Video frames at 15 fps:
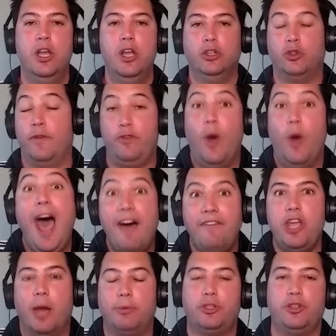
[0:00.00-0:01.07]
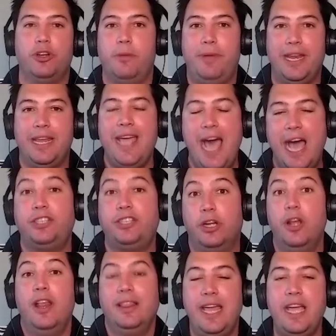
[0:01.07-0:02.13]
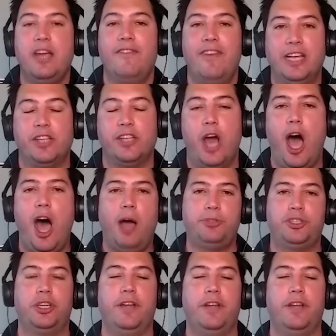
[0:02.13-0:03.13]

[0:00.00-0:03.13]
So if you have the opportunity to be in cash, think of it as an option.